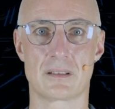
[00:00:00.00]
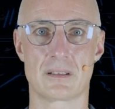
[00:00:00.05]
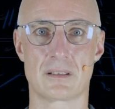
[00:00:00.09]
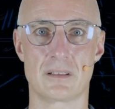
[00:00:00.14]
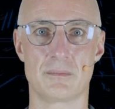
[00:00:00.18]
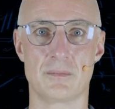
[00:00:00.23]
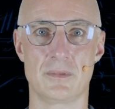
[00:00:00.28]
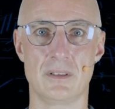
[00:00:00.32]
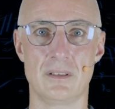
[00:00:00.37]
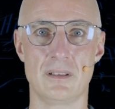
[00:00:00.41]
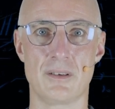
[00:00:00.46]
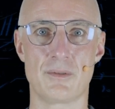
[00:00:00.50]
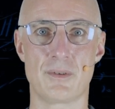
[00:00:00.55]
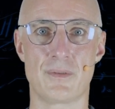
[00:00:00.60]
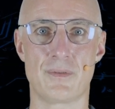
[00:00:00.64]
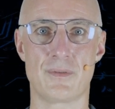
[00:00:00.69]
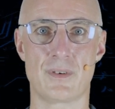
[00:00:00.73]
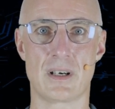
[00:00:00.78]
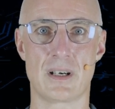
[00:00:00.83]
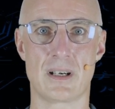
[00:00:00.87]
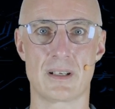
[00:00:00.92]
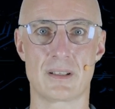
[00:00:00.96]
commonly
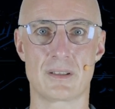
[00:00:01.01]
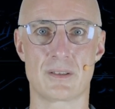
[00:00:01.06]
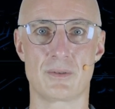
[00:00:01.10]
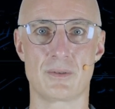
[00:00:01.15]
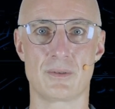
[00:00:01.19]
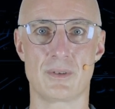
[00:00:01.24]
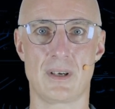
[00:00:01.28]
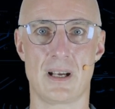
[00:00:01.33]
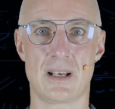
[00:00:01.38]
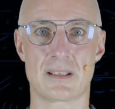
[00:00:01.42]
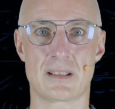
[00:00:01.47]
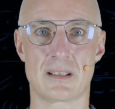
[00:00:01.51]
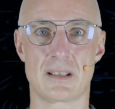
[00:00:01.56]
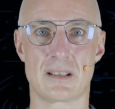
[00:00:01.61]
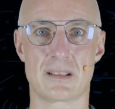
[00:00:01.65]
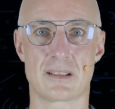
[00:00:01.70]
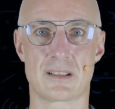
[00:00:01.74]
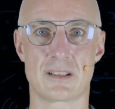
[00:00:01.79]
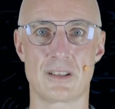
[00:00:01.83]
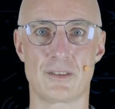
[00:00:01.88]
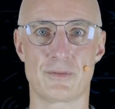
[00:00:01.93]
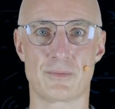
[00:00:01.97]
referred to as a
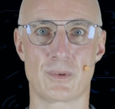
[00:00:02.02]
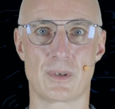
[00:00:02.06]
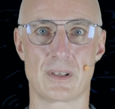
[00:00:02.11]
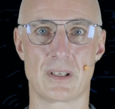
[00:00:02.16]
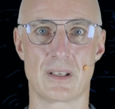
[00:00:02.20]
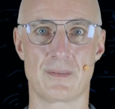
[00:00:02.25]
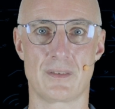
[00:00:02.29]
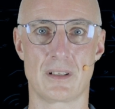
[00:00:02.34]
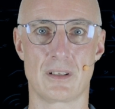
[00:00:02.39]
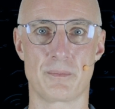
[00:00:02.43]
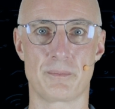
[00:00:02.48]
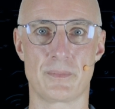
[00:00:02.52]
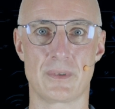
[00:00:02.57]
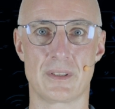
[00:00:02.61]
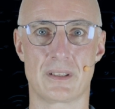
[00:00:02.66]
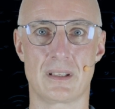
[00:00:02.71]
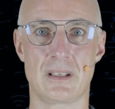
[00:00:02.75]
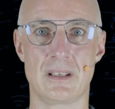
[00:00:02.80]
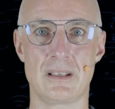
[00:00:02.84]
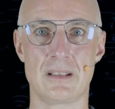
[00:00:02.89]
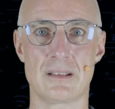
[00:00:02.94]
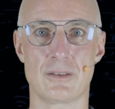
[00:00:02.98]
software
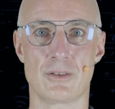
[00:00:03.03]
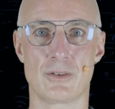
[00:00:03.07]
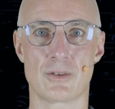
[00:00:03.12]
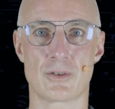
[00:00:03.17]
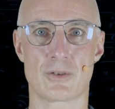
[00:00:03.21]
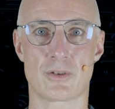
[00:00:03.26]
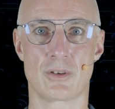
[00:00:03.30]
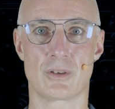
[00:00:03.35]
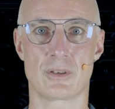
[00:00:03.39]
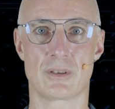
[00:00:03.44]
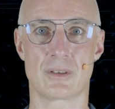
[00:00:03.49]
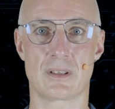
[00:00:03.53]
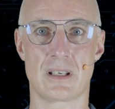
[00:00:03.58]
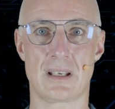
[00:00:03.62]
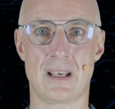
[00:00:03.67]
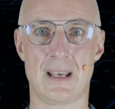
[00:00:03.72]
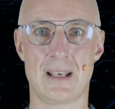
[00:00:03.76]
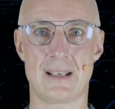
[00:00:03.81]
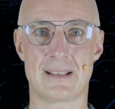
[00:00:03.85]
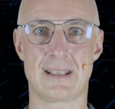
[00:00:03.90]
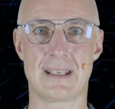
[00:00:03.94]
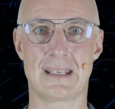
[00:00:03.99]
development kit or shortly
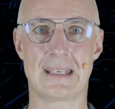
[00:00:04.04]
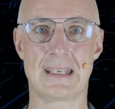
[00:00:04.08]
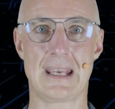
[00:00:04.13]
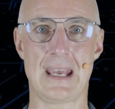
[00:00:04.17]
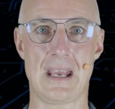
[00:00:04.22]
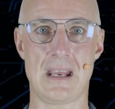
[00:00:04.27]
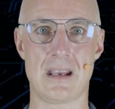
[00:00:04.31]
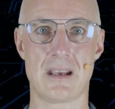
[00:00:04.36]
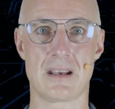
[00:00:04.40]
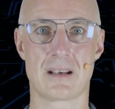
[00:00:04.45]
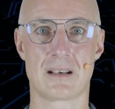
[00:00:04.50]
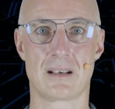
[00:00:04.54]
SDK.